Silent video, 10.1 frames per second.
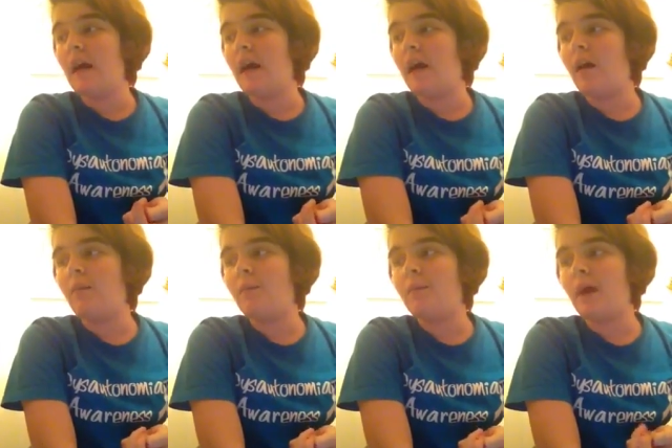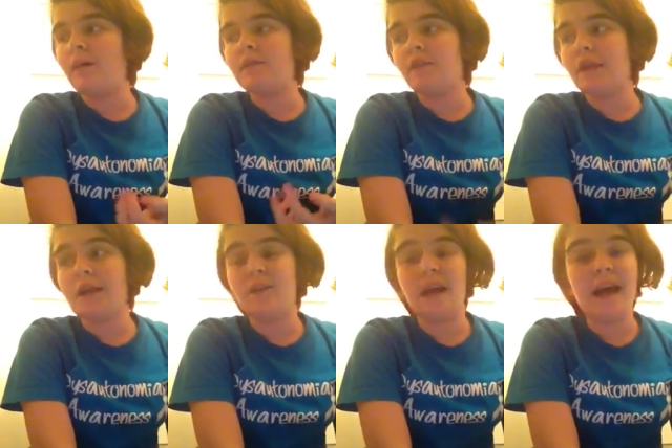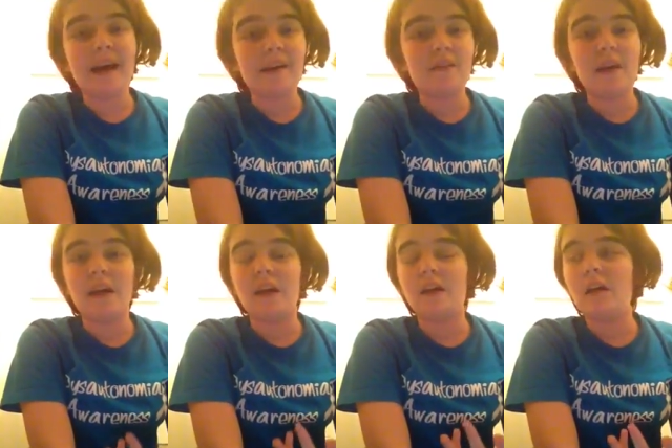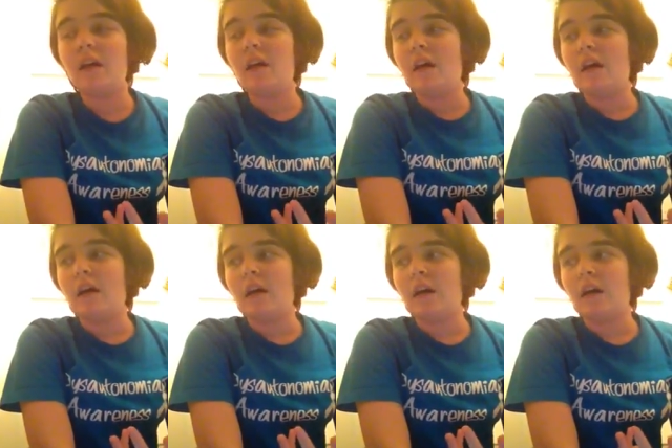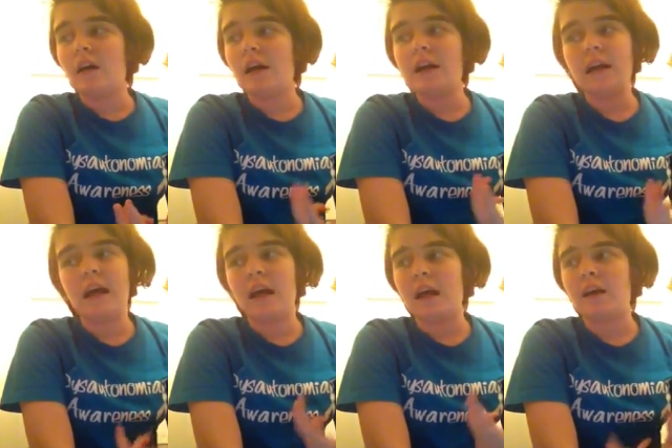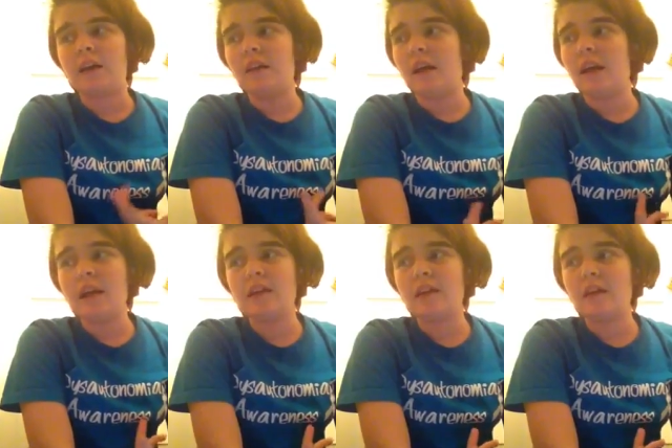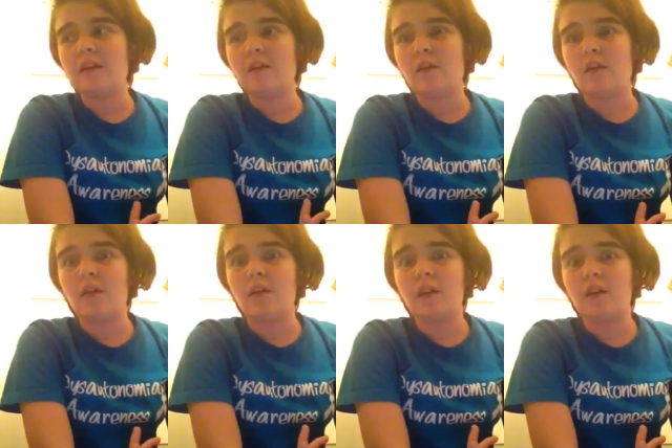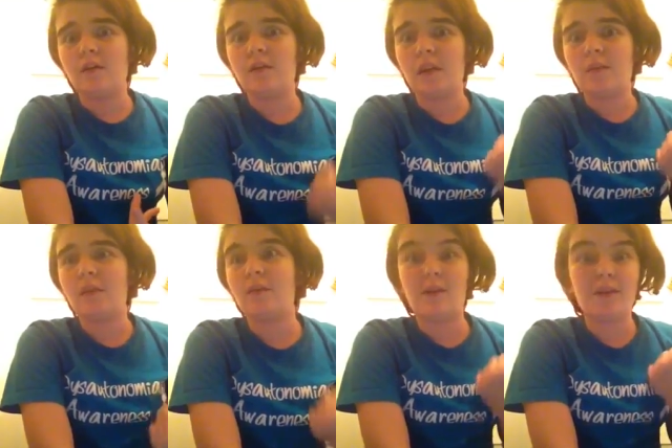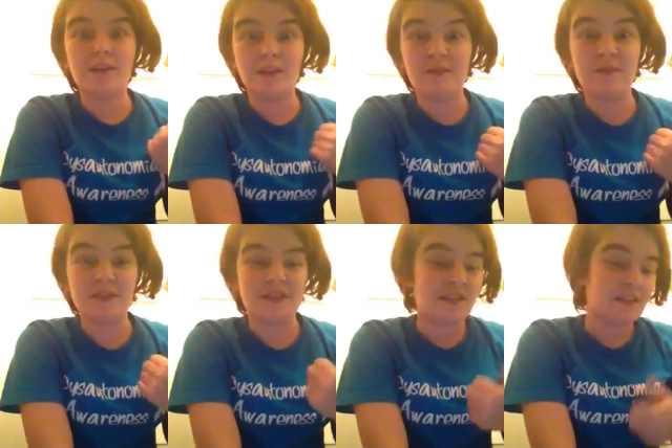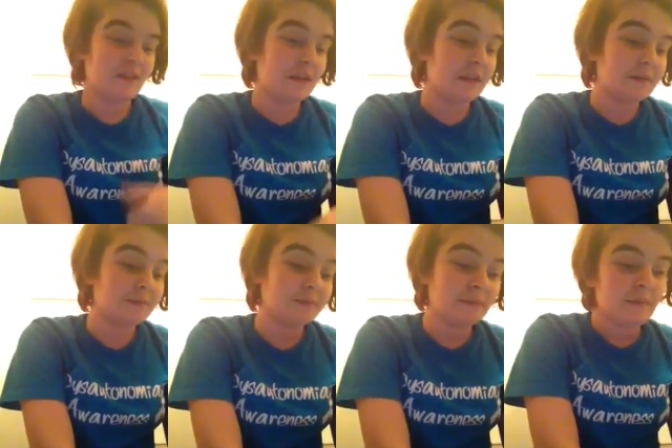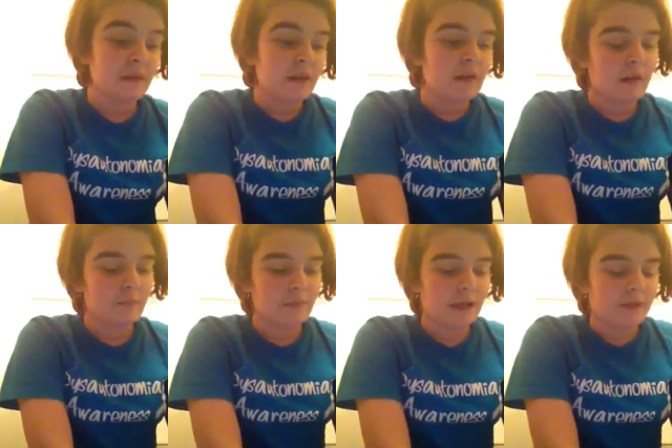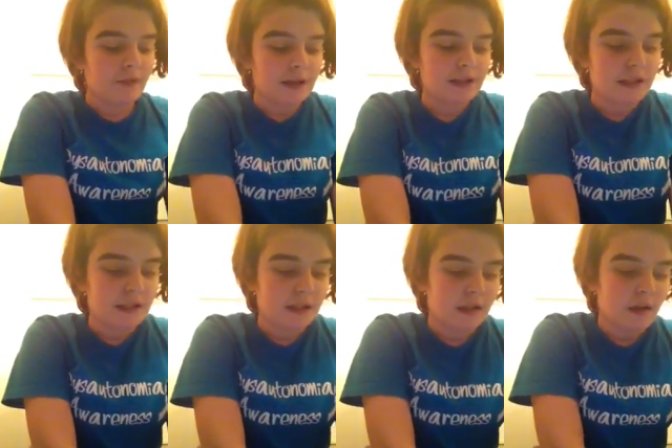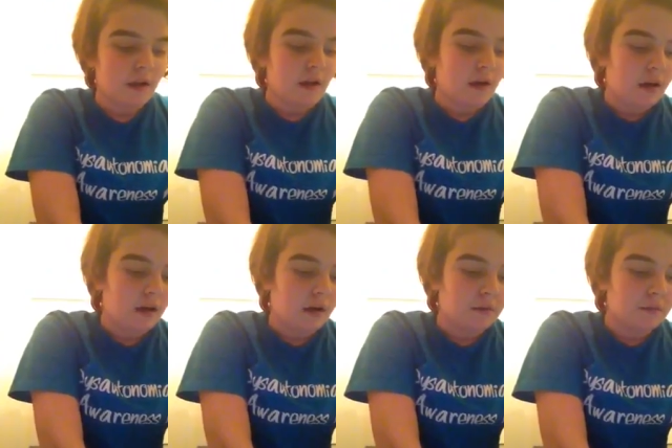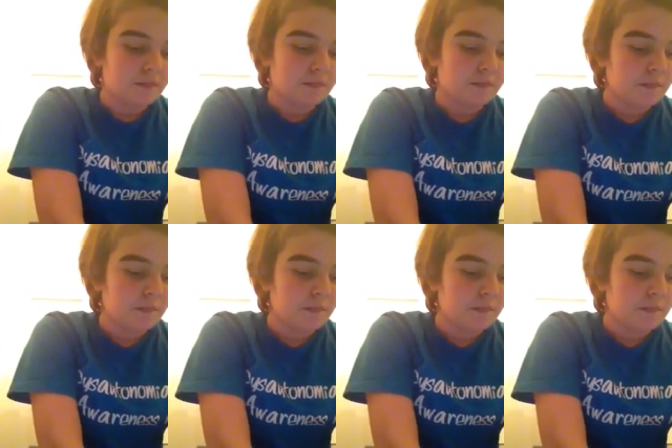um, I was on Liquid Ativan. Uh, I, uh, I can't think of all of them. They're all in the fridge still, though. I'm kind of as needed. Um,